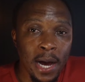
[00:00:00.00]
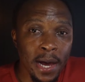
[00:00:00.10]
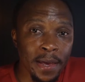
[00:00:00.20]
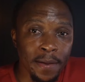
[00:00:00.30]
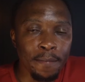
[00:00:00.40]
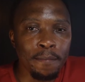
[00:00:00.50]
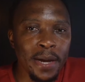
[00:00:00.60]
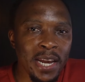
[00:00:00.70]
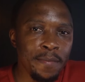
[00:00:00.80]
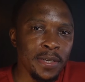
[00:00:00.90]
Hi,
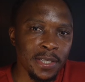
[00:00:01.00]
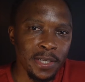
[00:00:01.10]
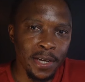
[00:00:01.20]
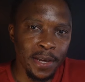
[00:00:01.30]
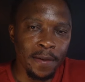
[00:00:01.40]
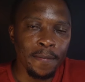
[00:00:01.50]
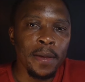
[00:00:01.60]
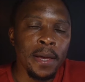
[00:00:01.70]
my name is tinei.